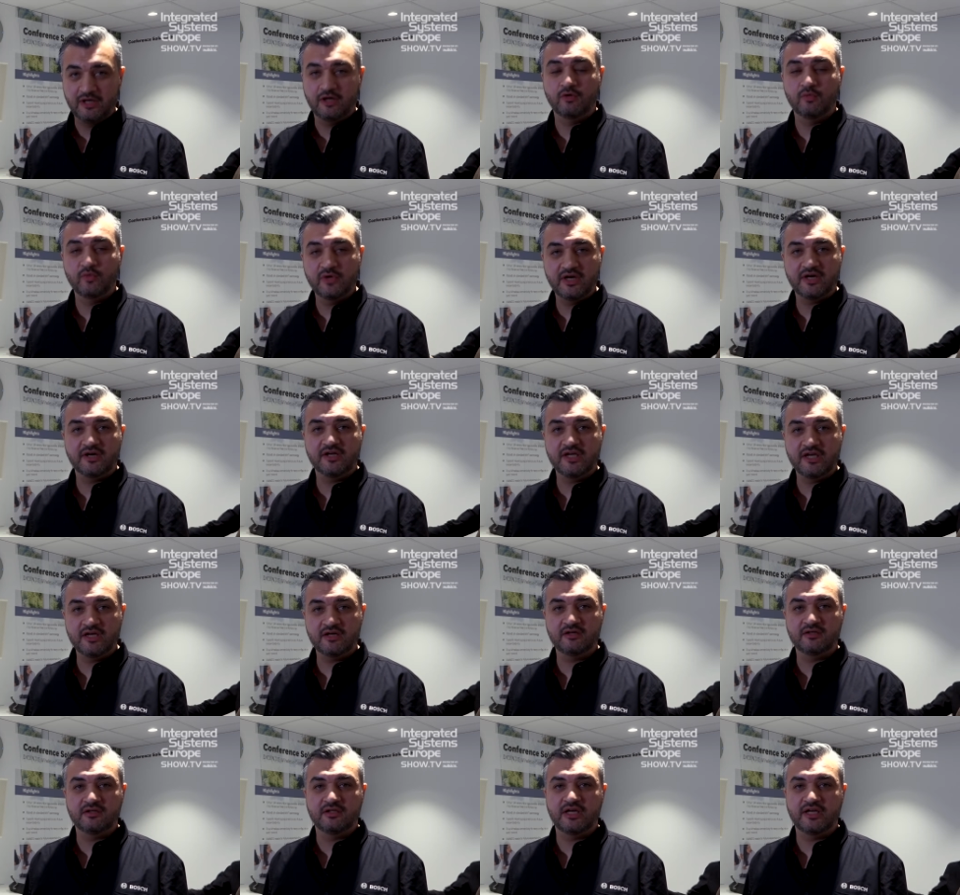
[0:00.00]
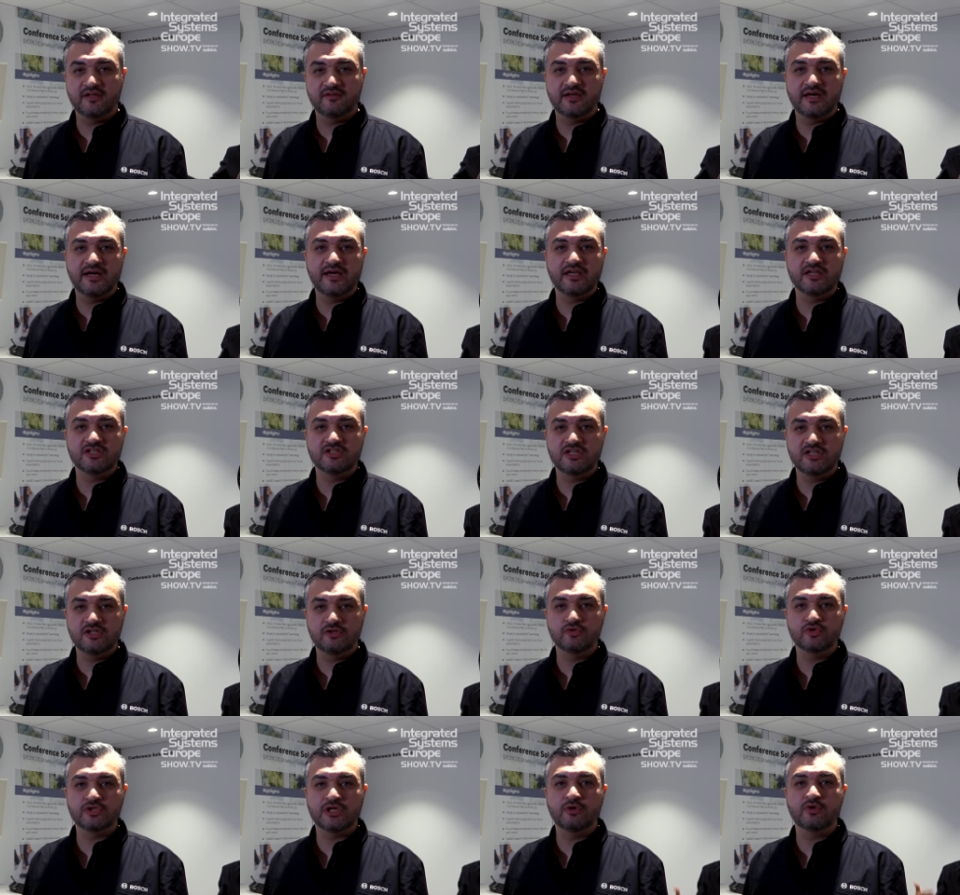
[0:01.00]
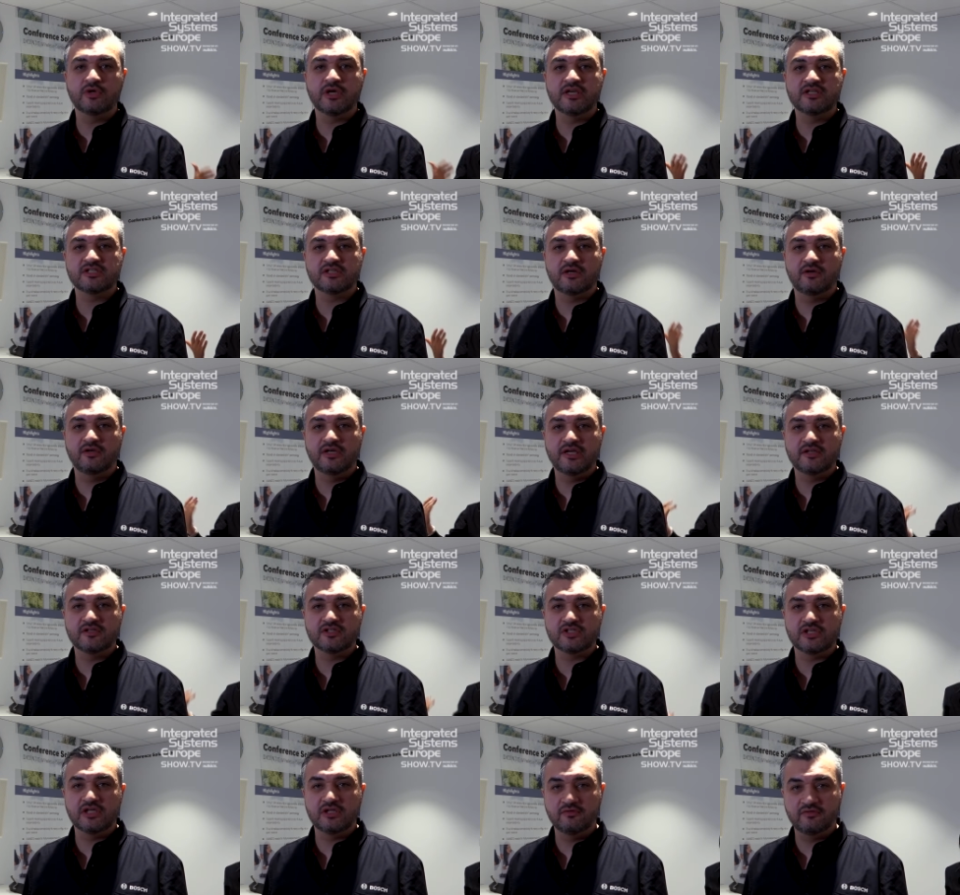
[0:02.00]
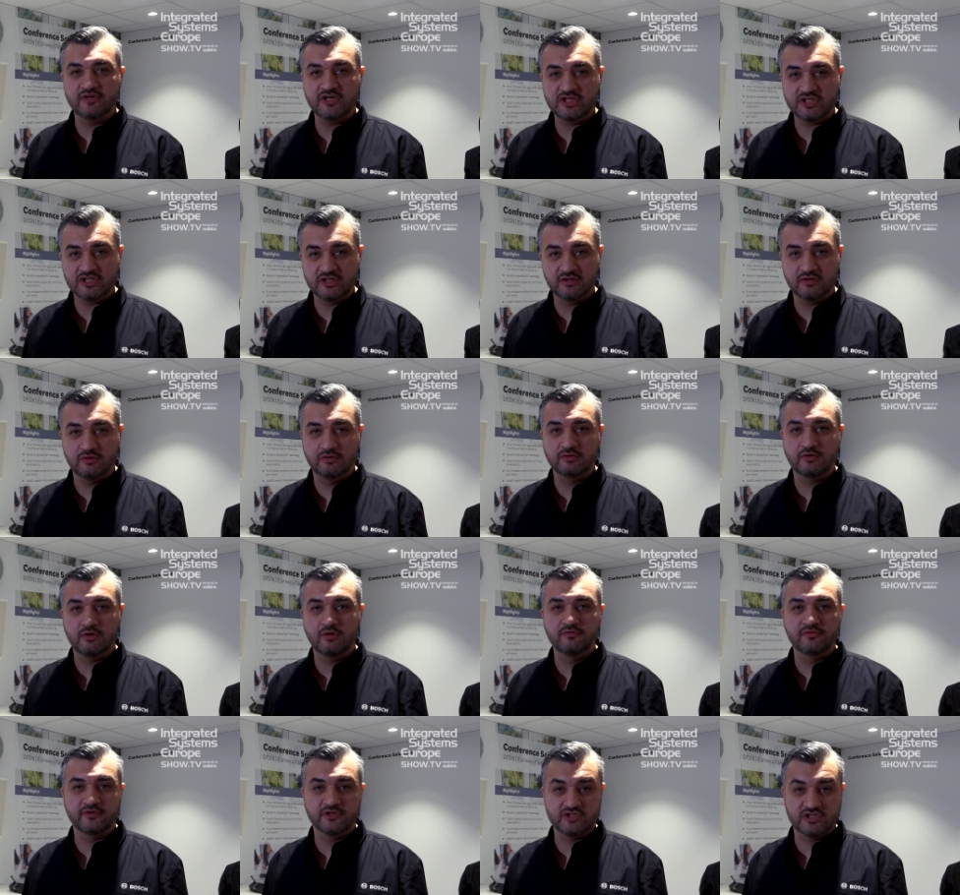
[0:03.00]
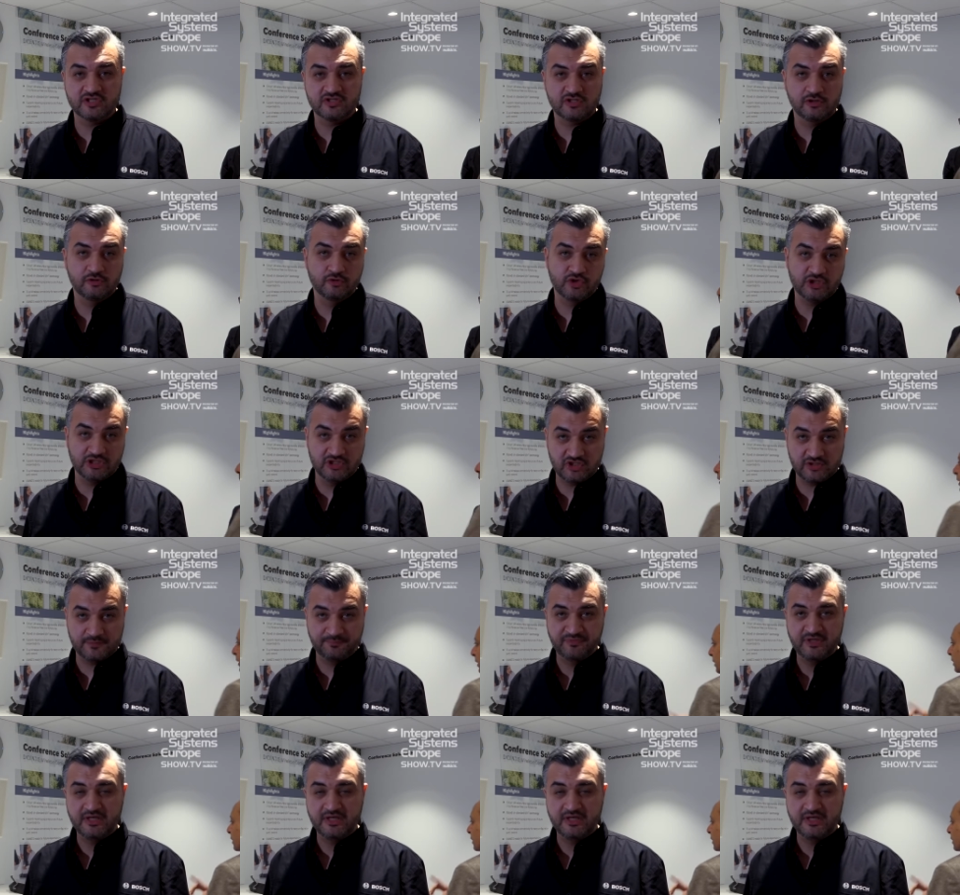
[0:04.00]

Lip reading: We are here at the ISE to showcase our latest innovation on conferencing solutions.